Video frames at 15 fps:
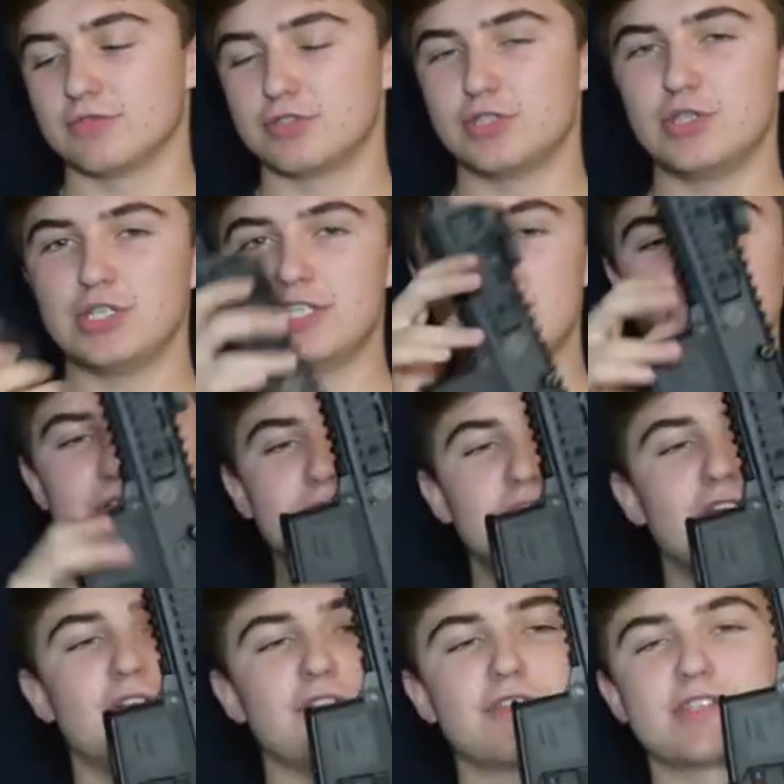
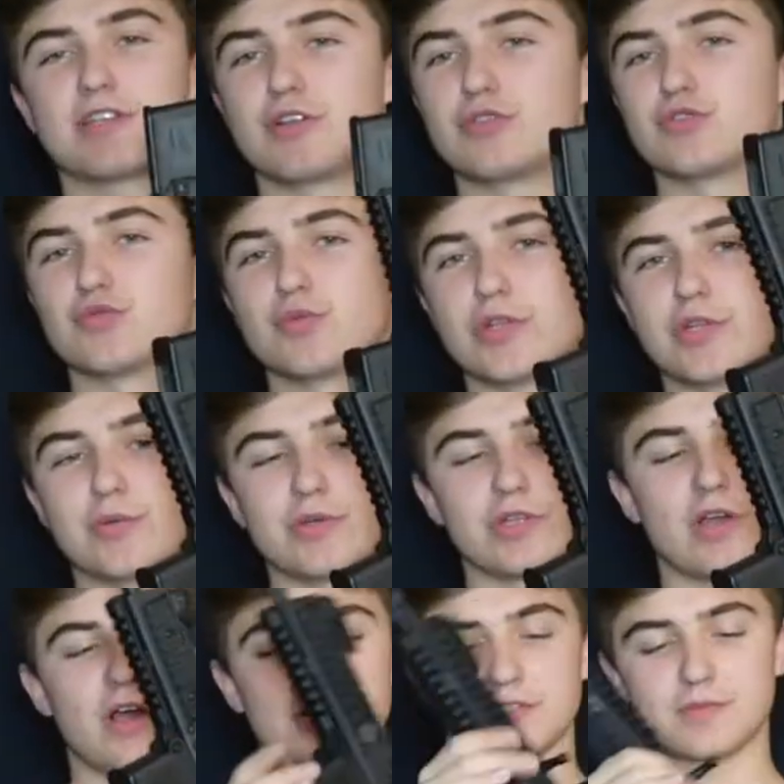TLDR, this gun's really, really
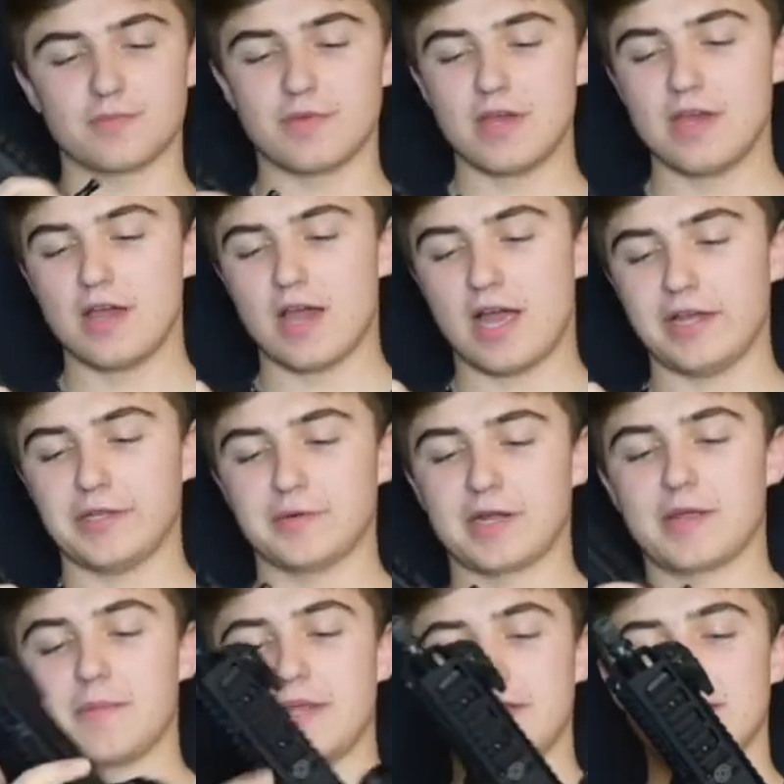awesome. Highly
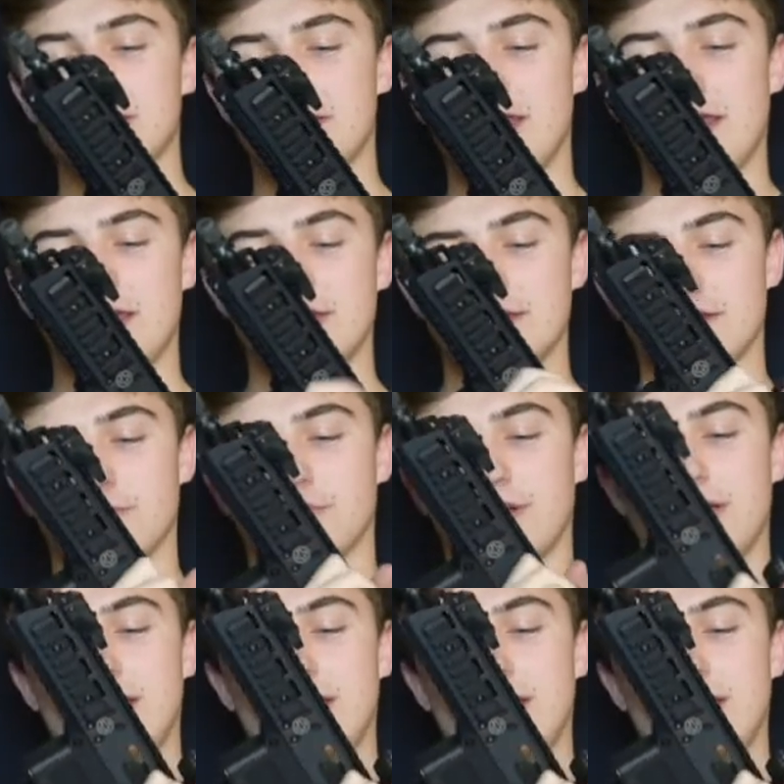recommend it, and we're going